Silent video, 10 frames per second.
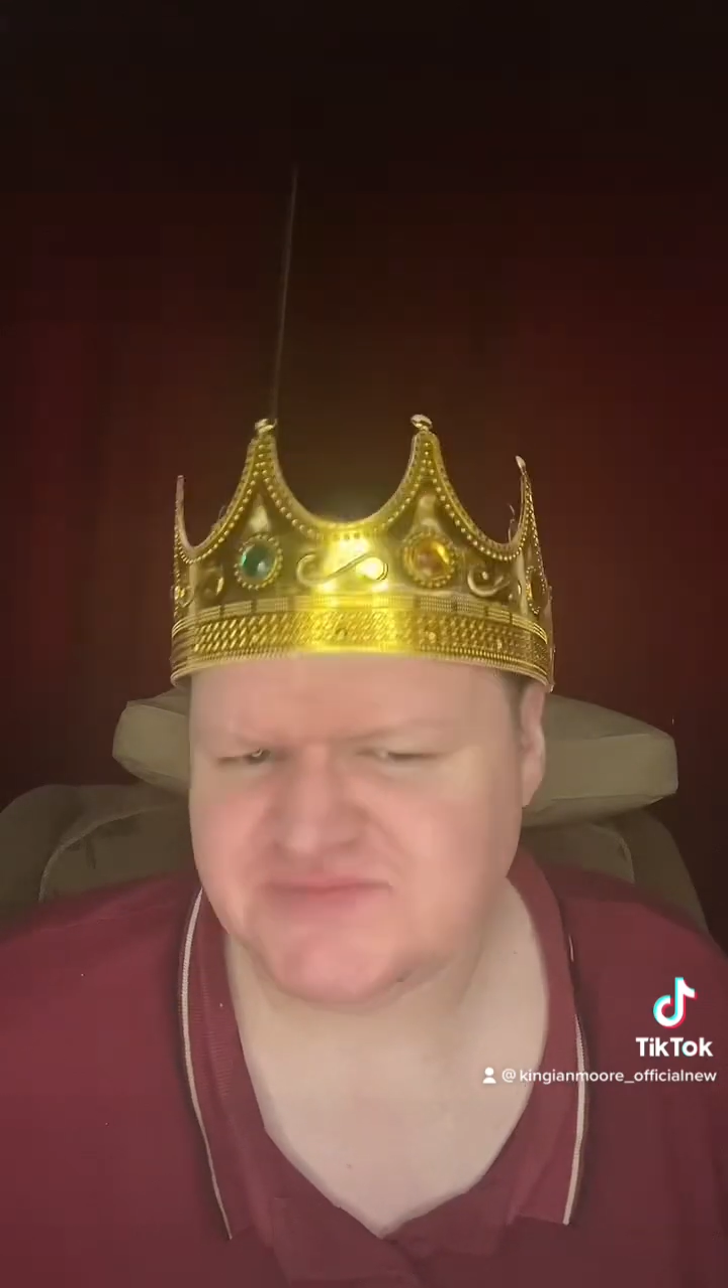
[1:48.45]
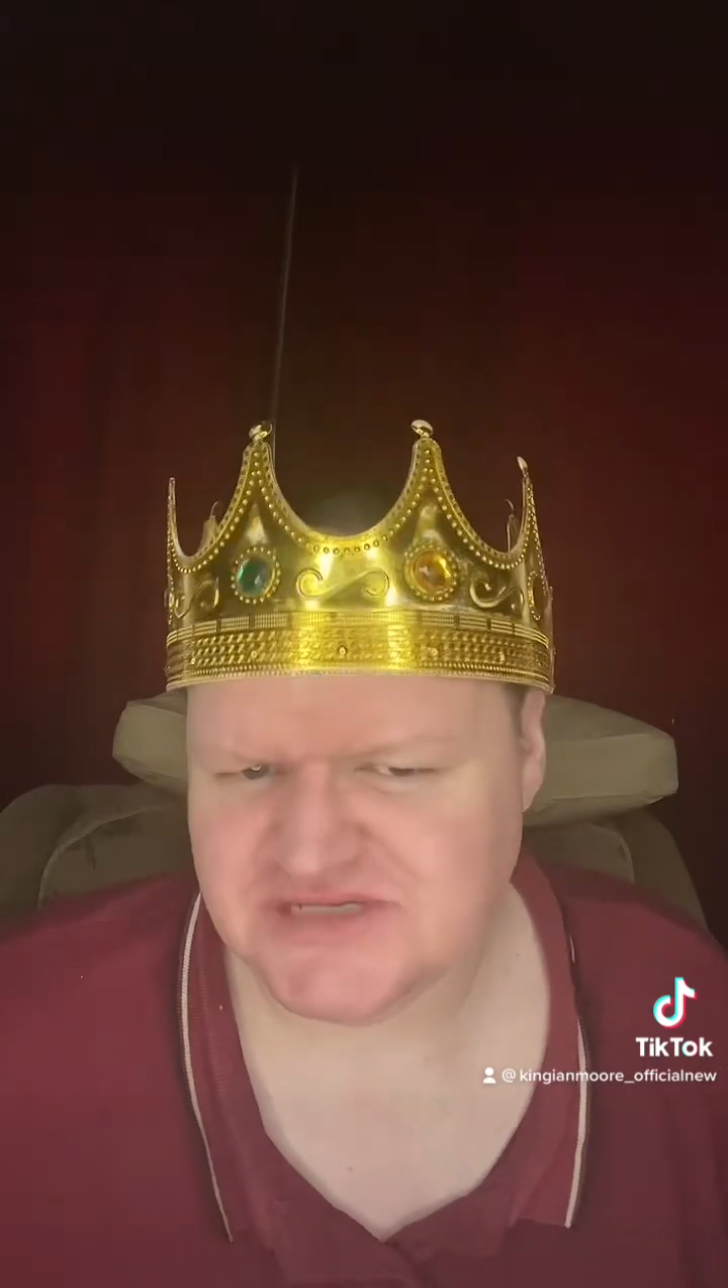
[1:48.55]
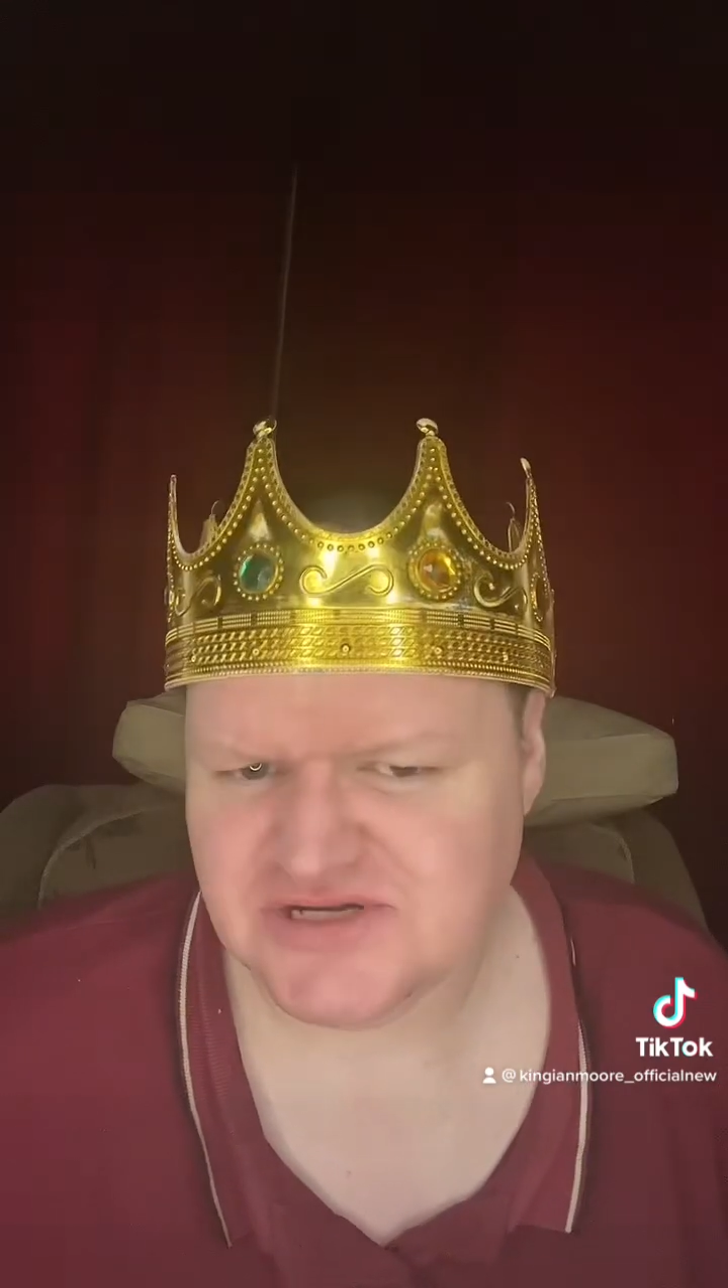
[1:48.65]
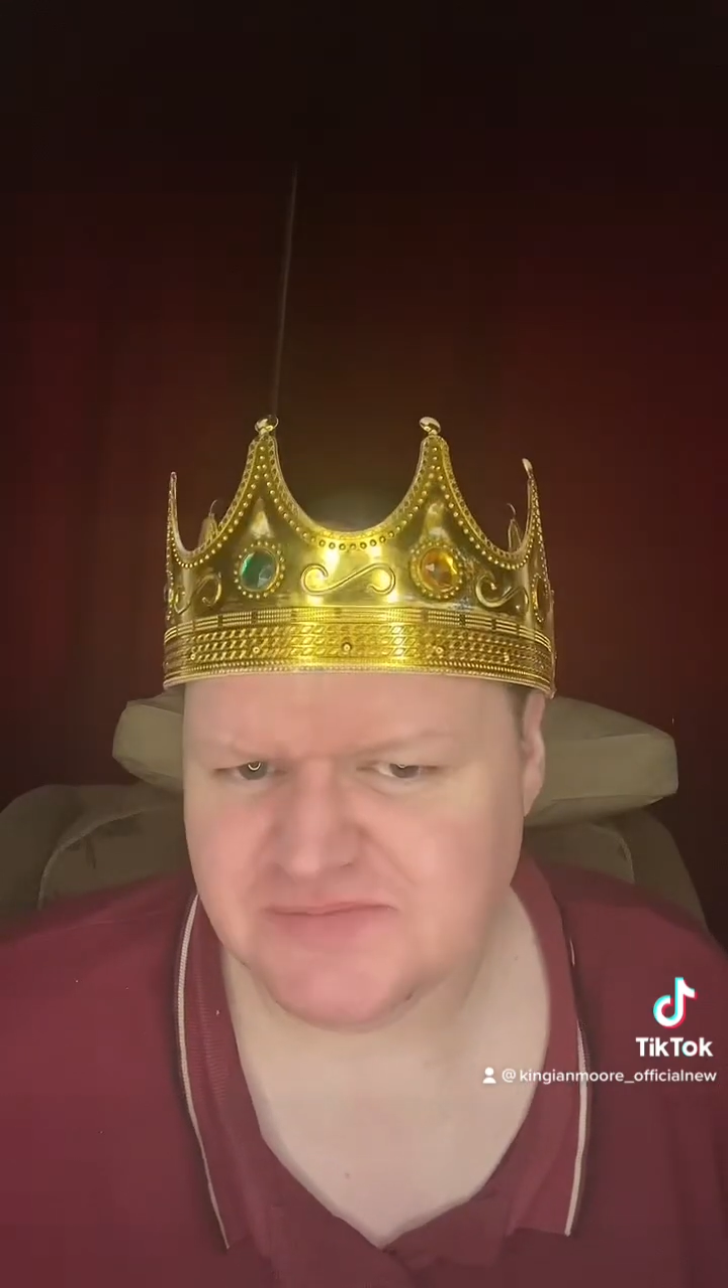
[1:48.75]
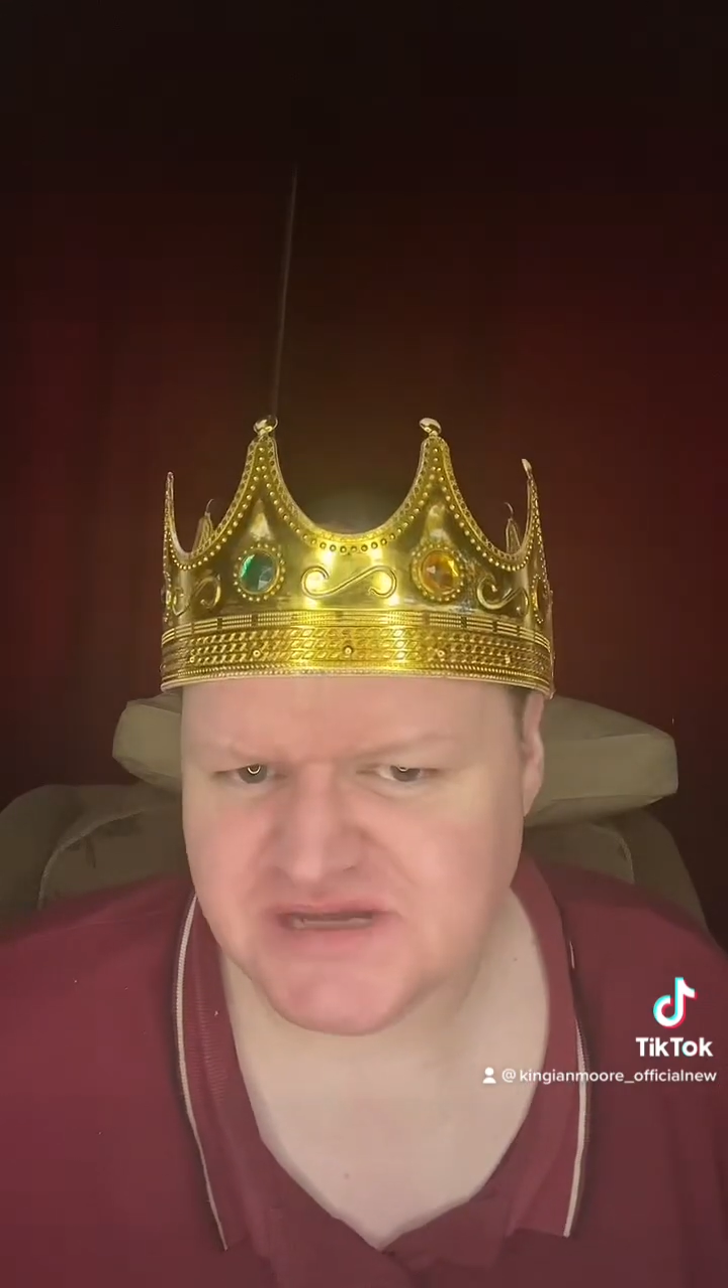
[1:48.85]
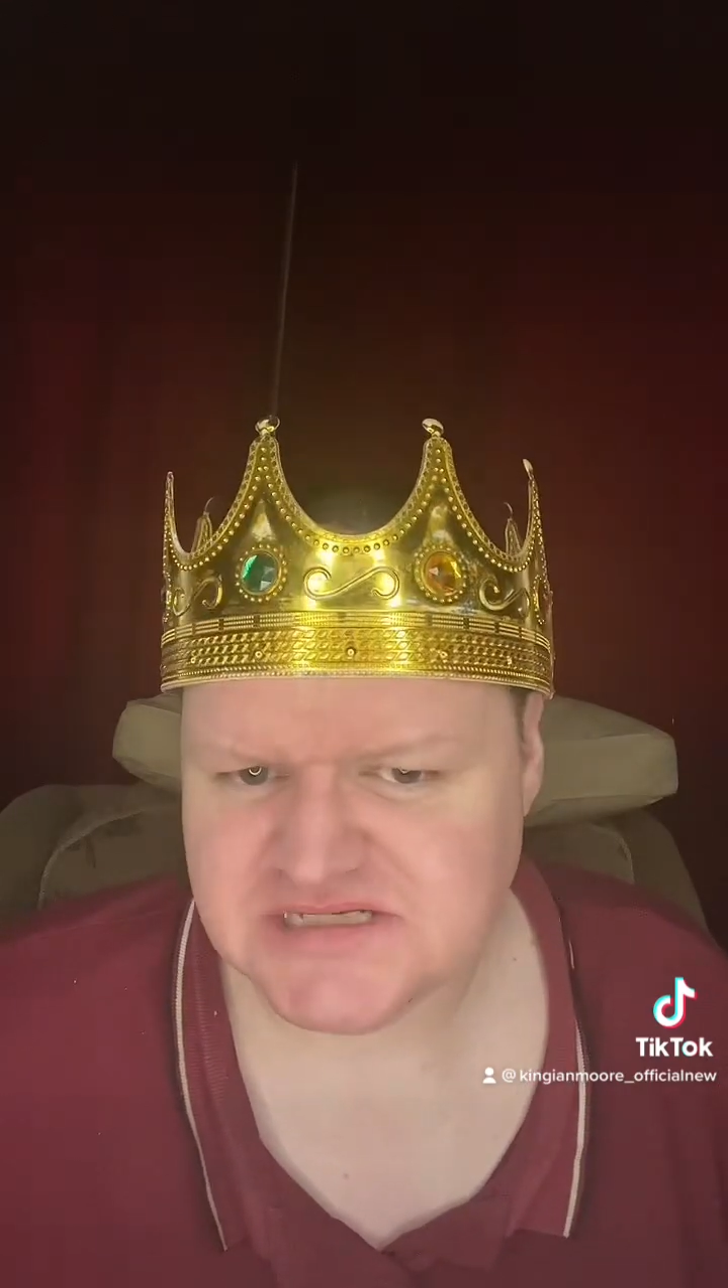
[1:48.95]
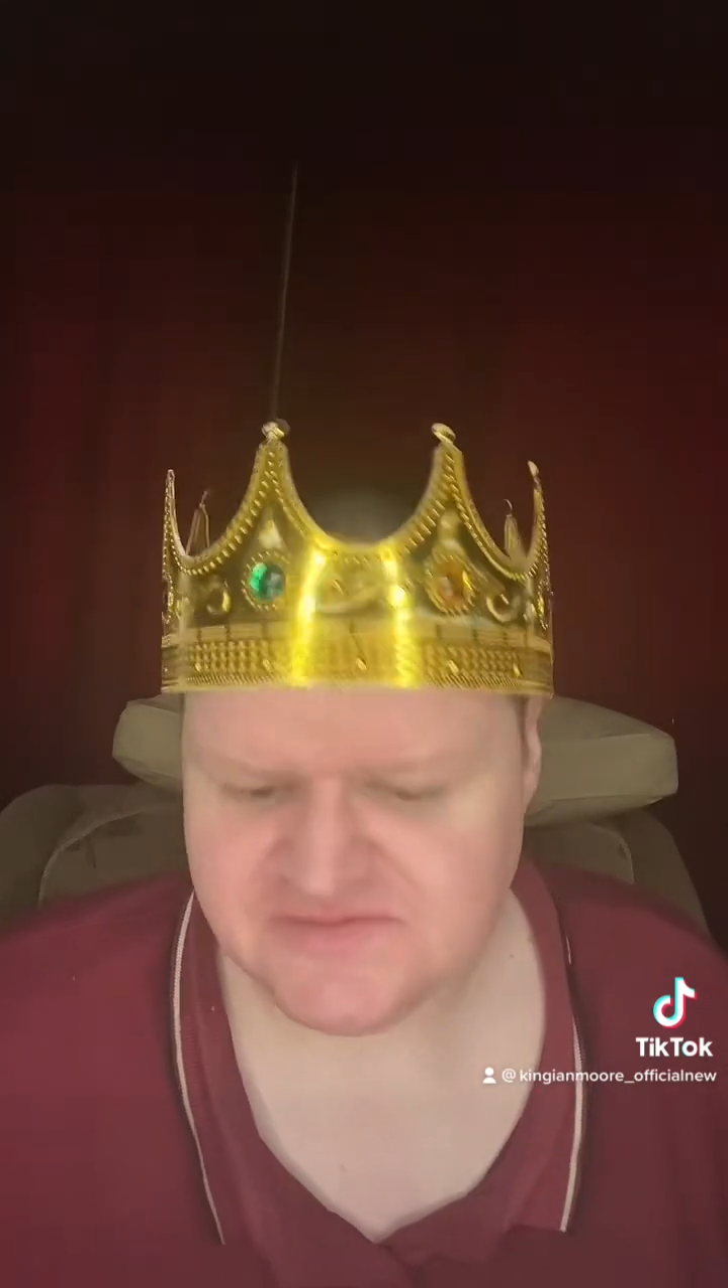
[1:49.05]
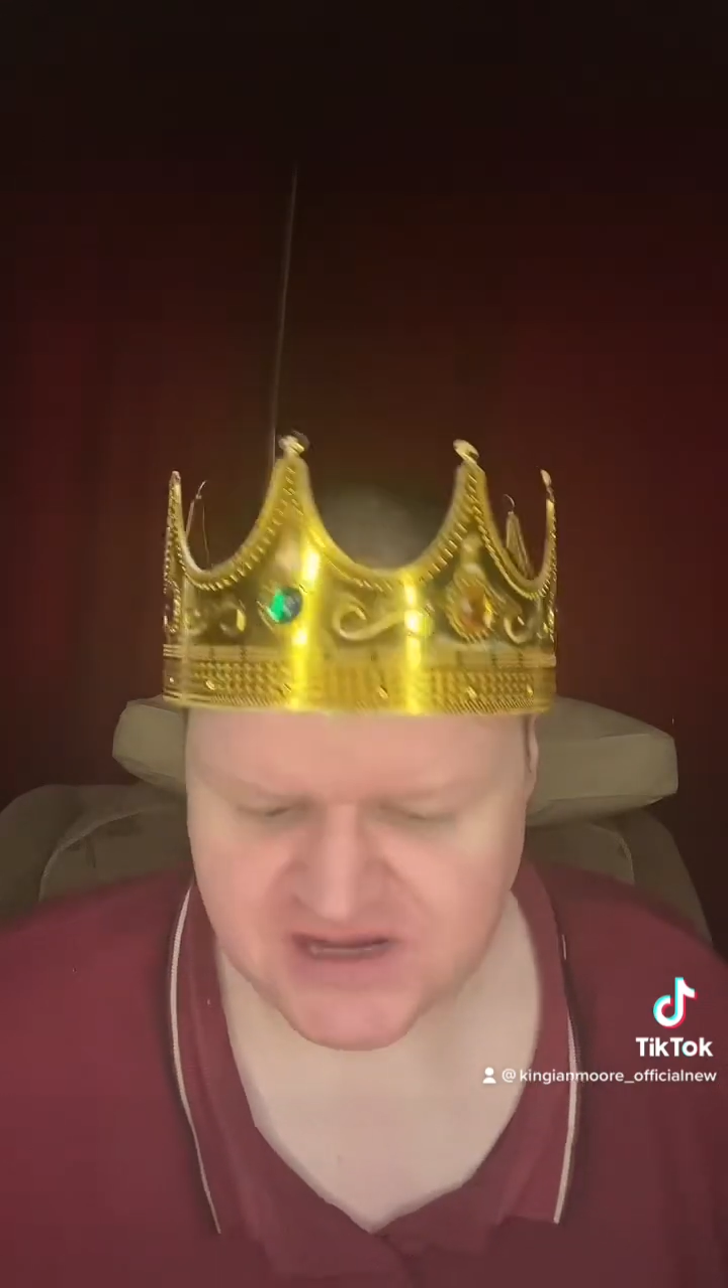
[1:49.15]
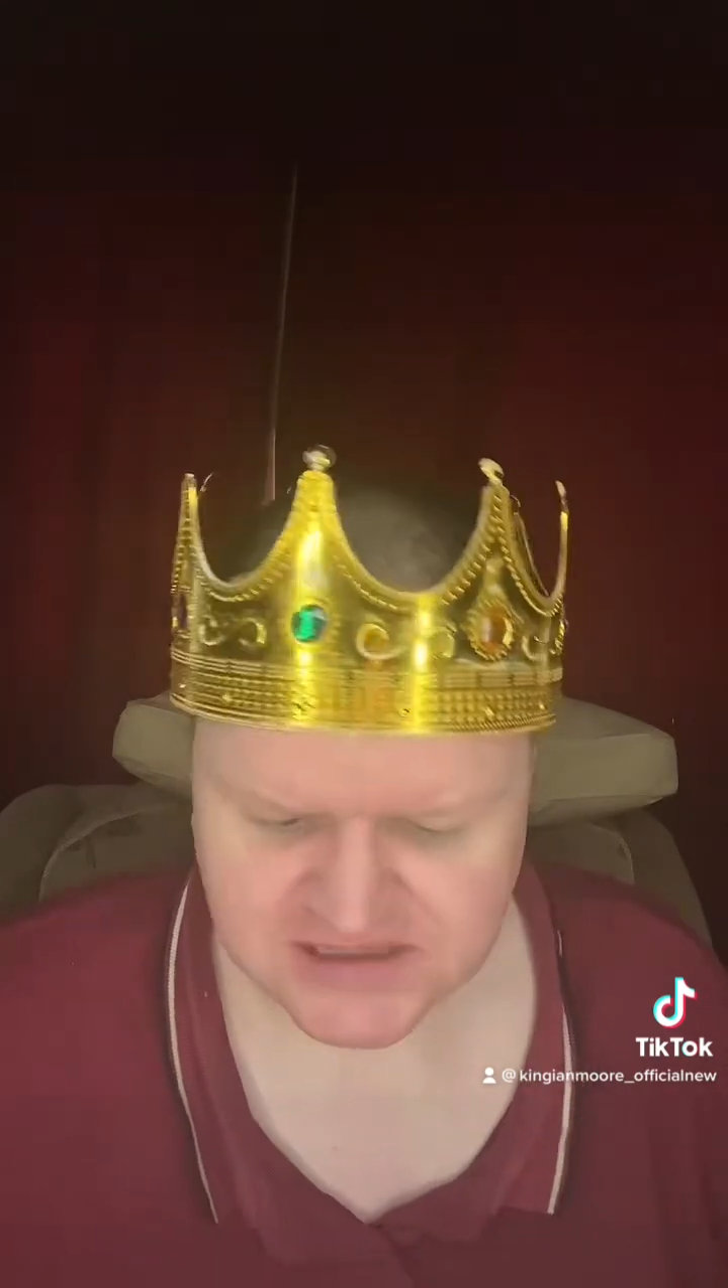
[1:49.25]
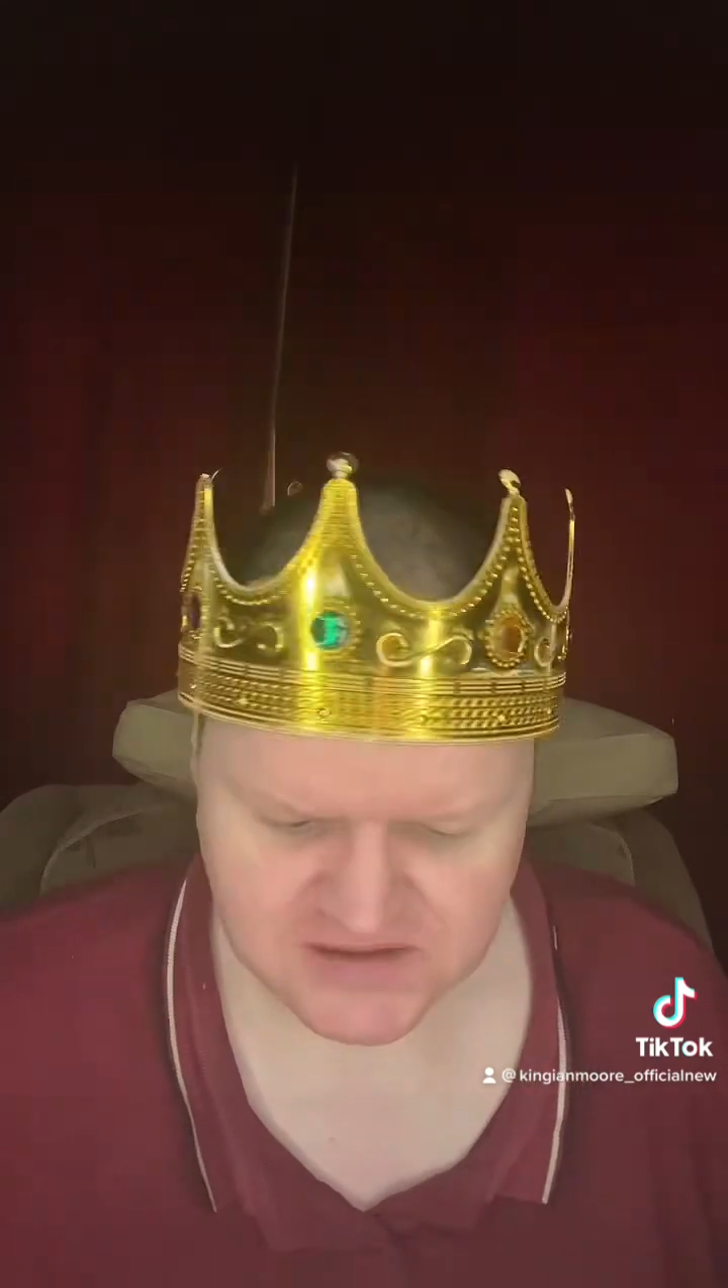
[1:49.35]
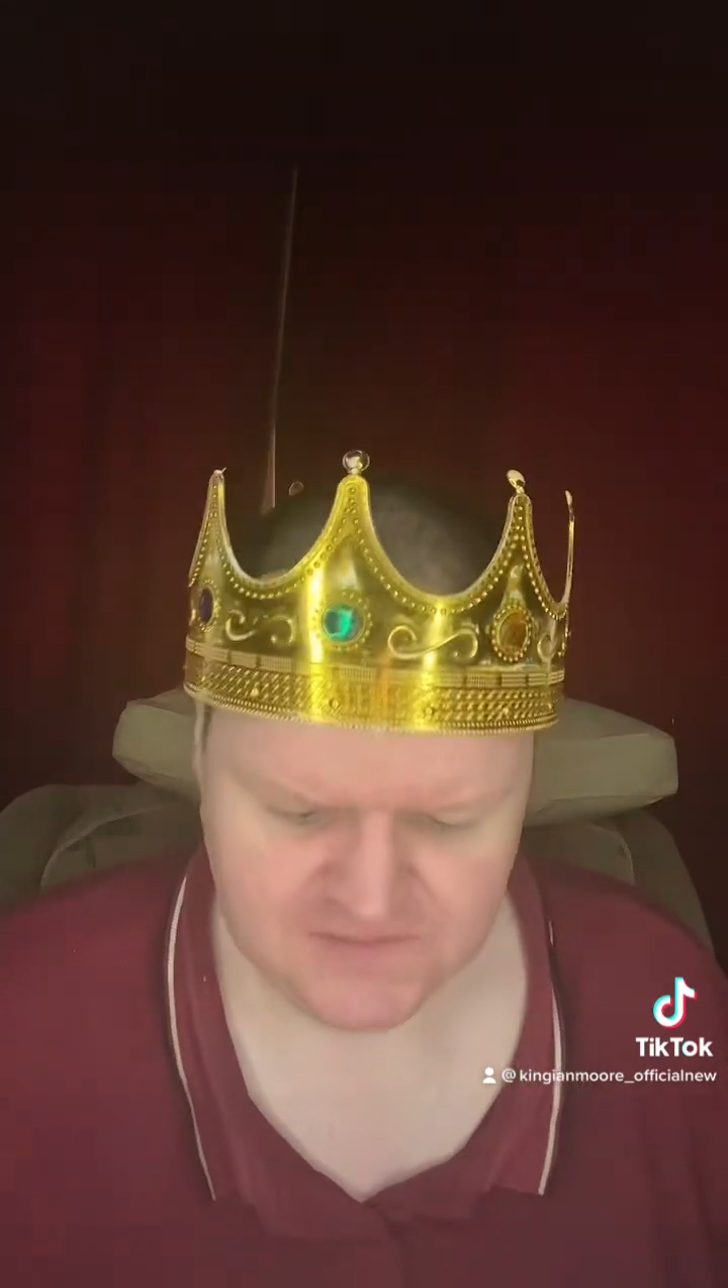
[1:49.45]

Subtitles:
but it's not the best I've had.